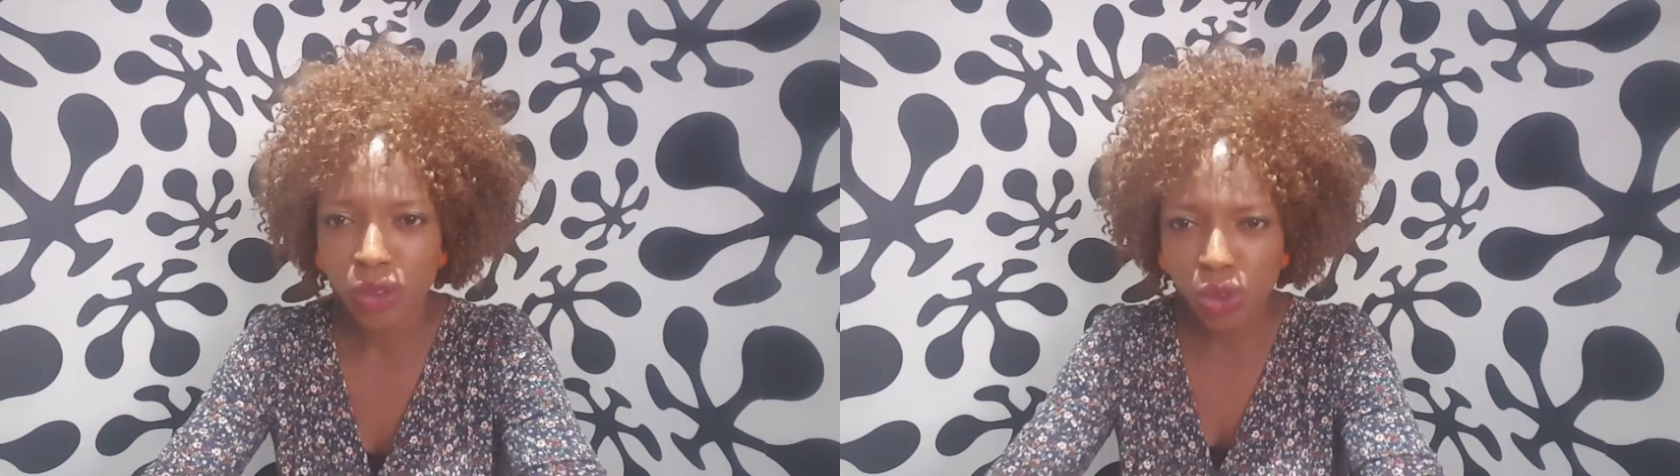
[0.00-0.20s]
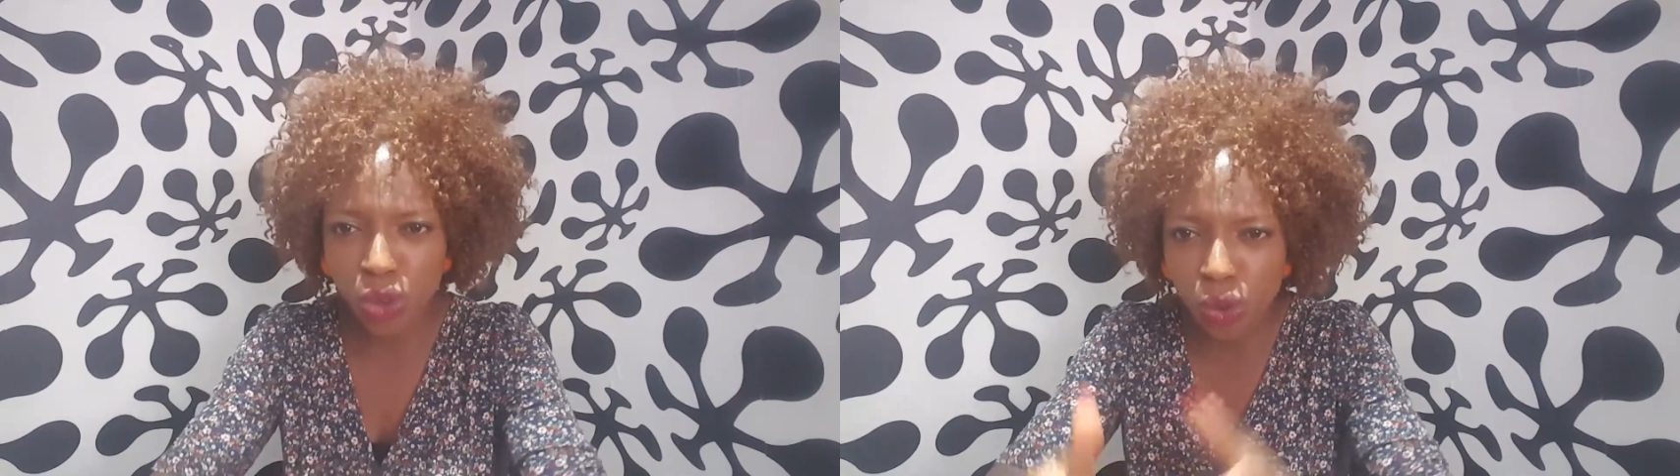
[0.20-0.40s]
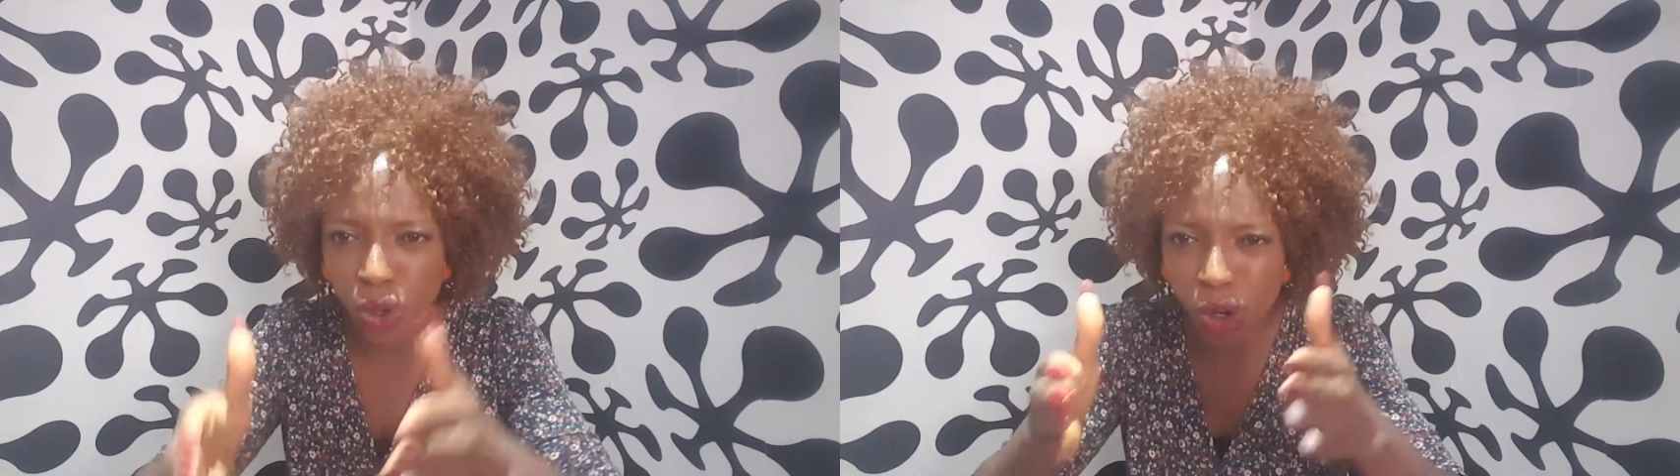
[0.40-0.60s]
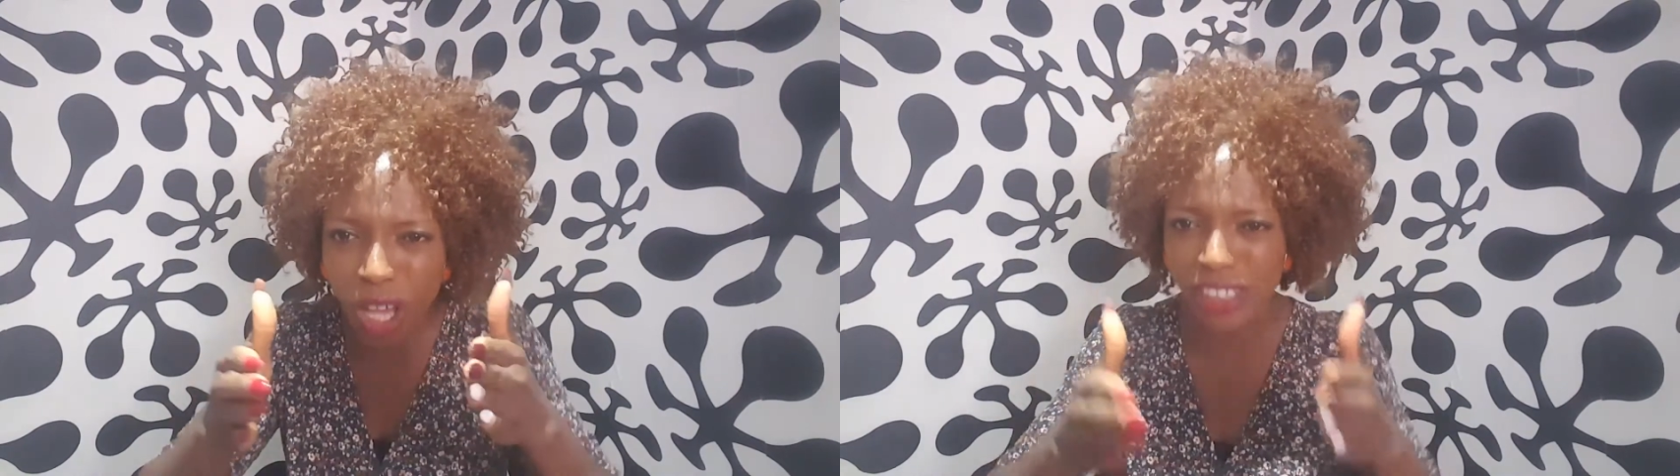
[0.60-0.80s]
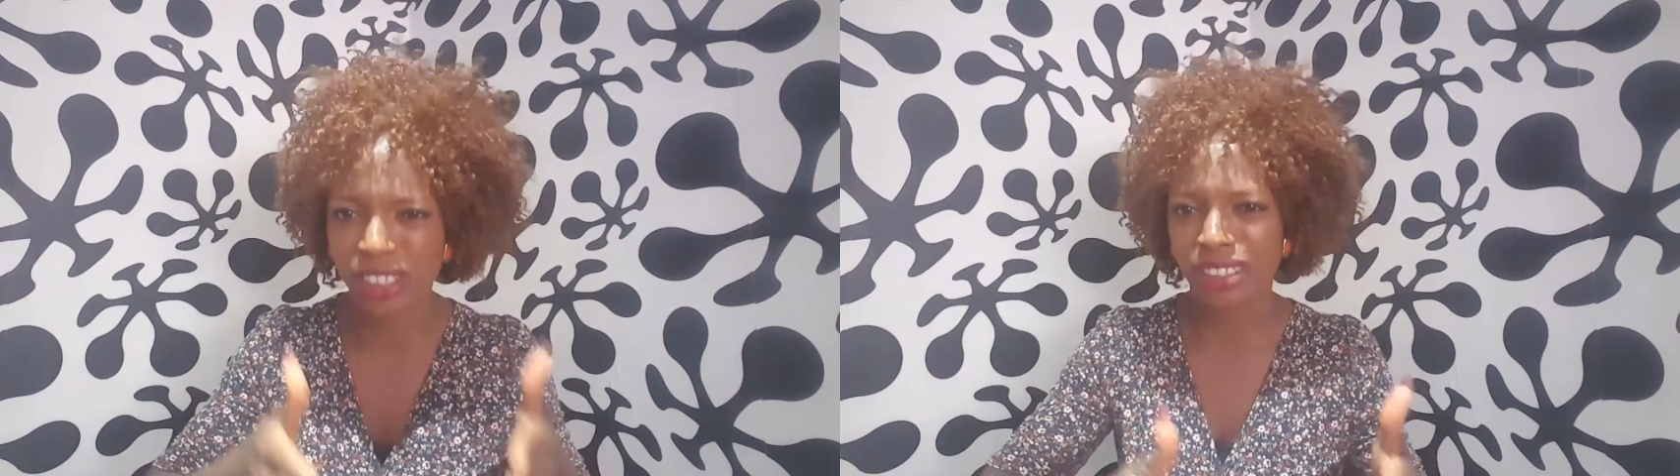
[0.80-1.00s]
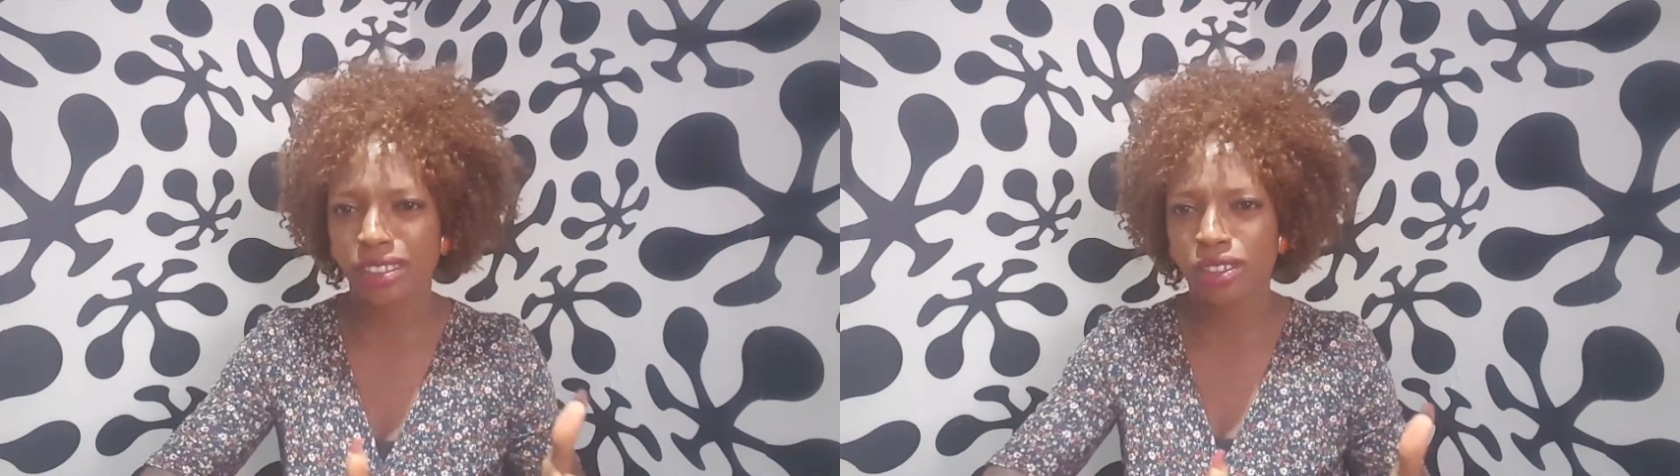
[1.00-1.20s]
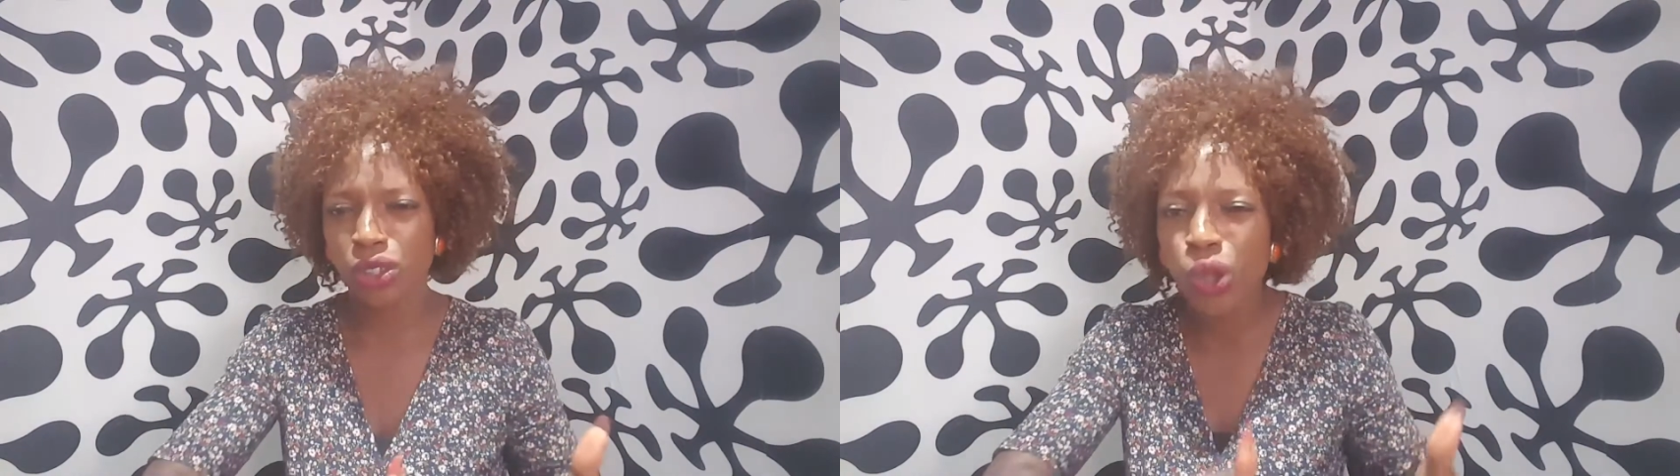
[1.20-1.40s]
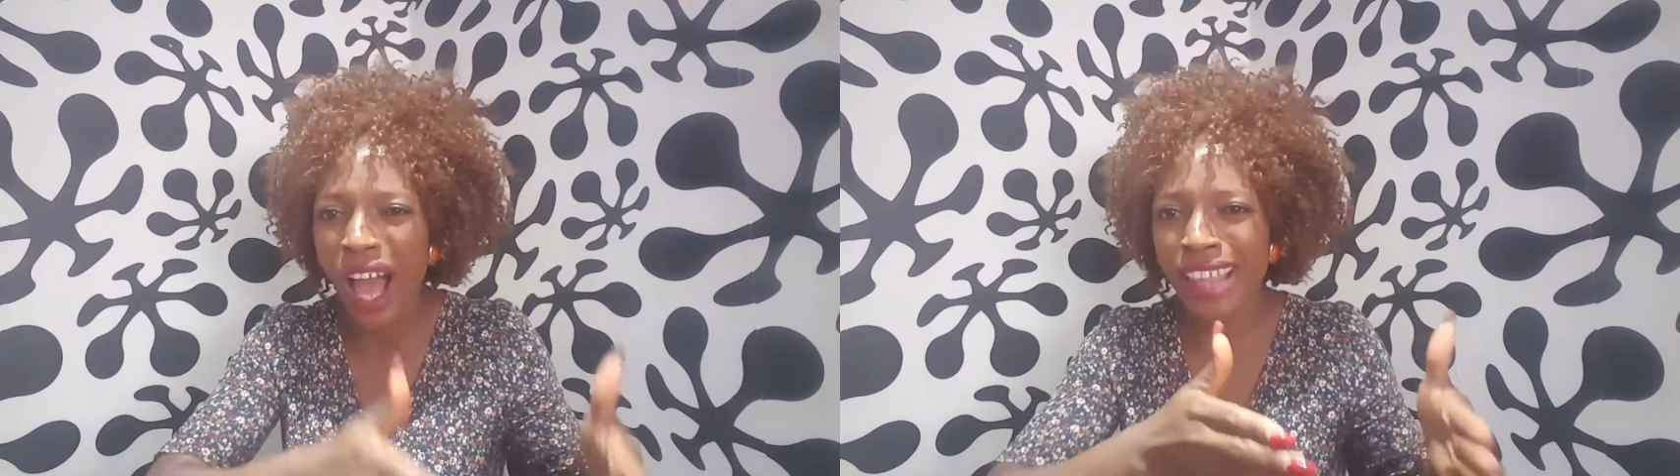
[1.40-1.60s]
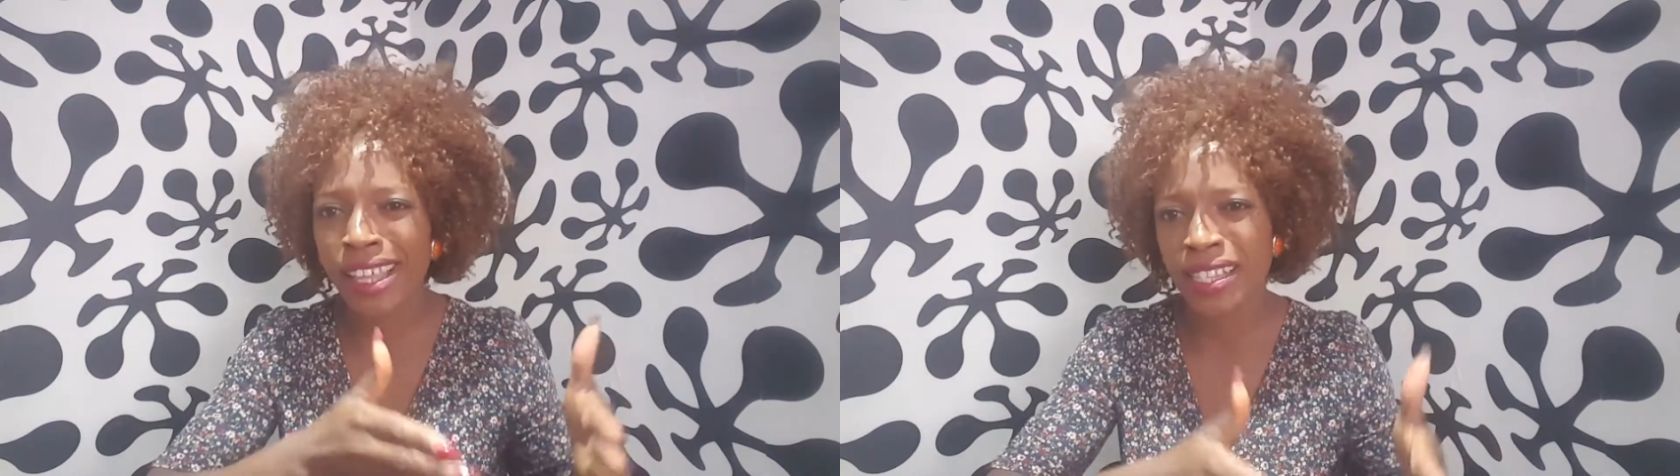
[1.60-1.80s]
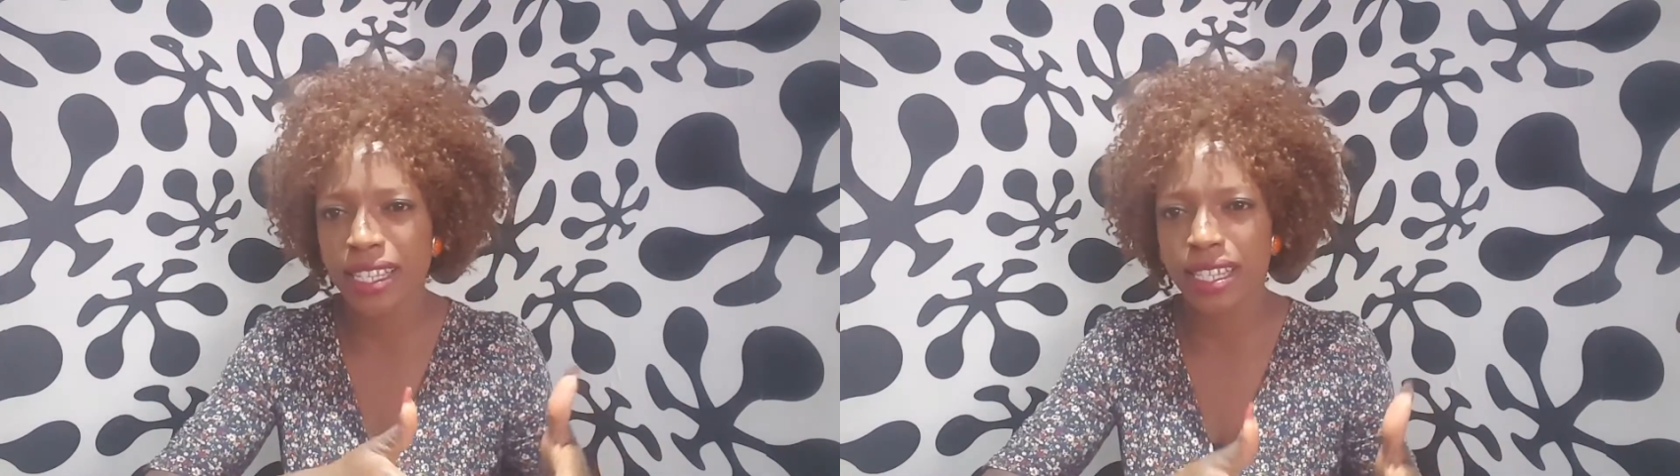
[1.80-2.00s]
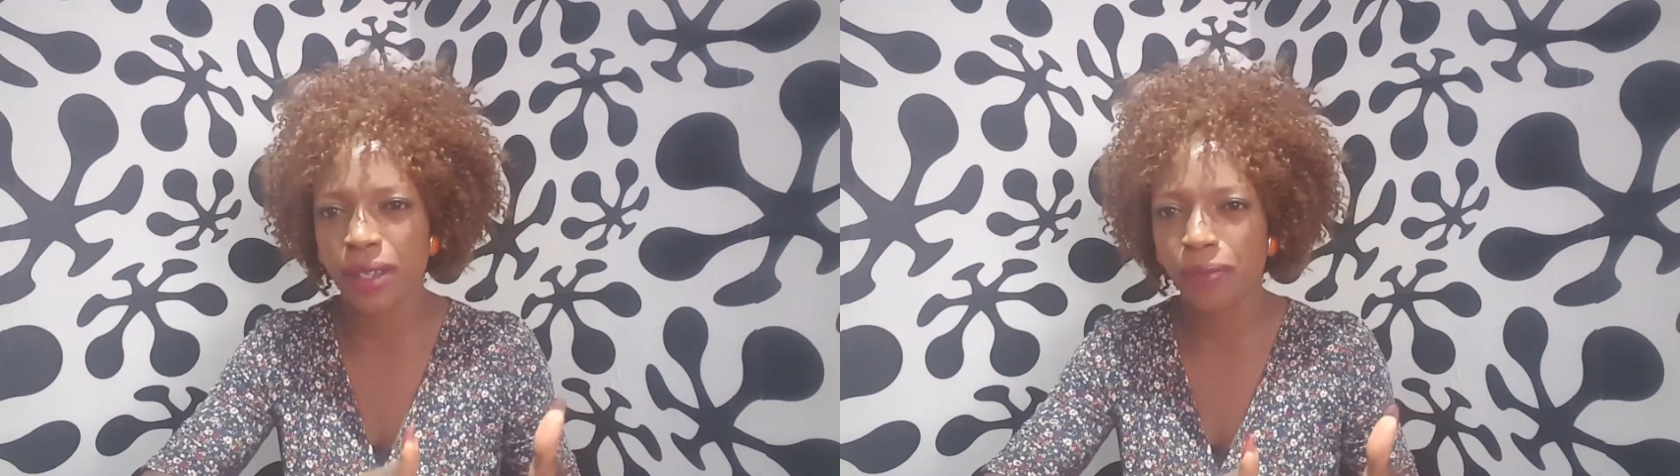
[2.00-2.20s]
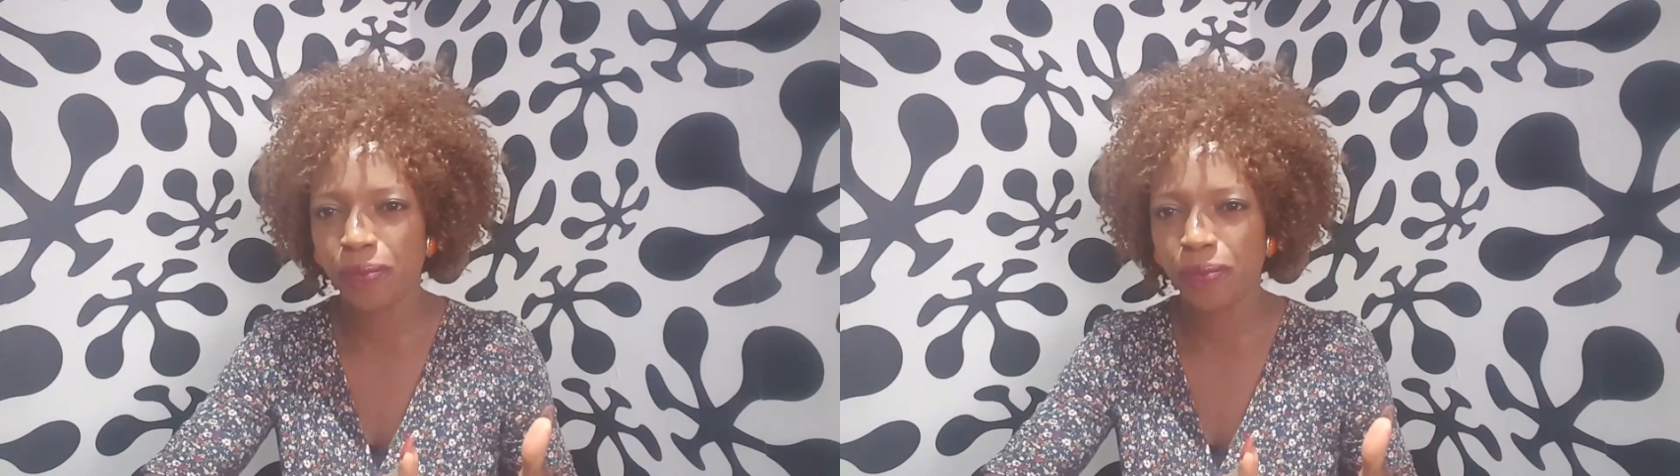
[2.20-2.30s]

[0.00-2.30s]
you lost your identity.